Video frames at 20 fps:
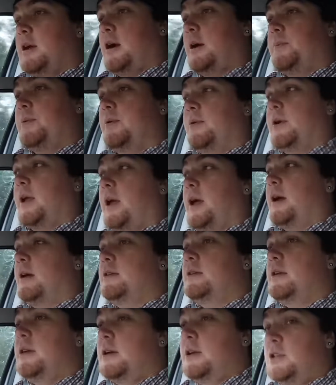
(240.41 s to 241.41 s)
I pulled out
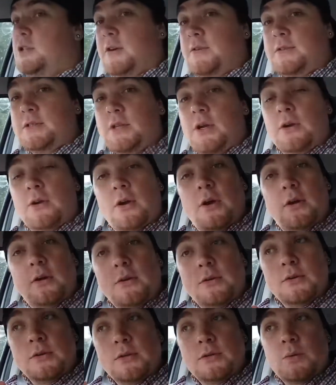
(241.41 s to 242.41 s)
Jeff
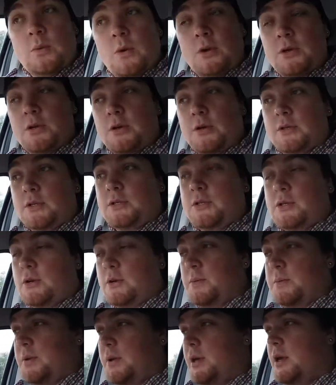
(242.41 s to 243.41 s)
Stoko's Wonton
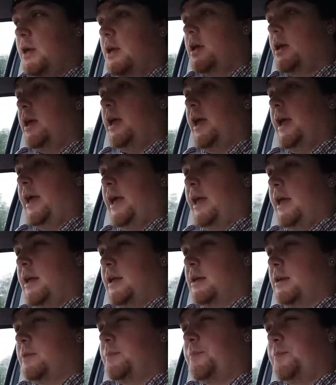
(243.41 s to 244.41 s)
Soup
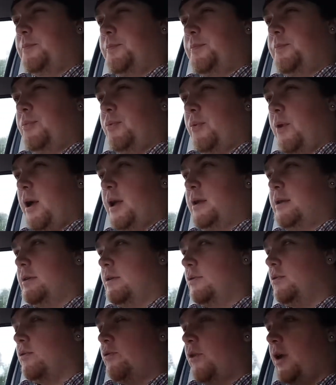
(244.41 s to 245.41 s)
and
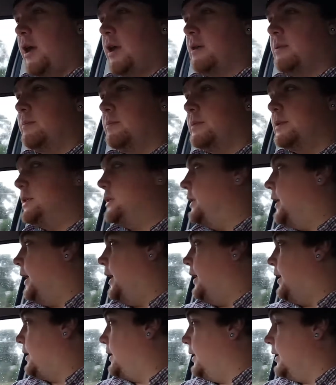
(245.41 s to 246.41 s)
Brandon Graham's
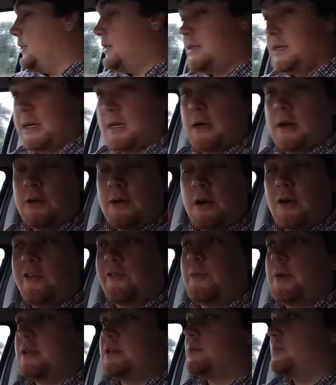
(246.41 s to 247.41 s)
King City. I know
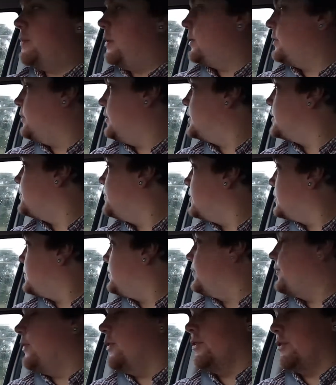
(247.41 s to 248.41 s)
I've mentioned both of those books
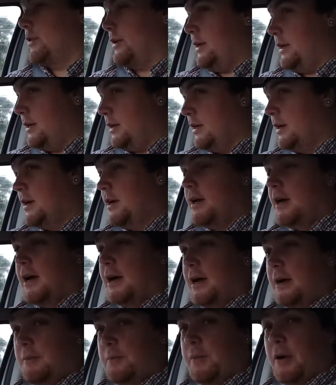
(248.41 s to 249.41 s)
before on here,
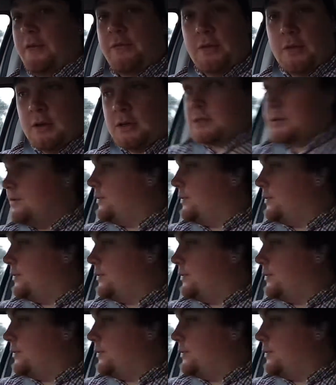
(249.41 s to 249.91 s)
but for those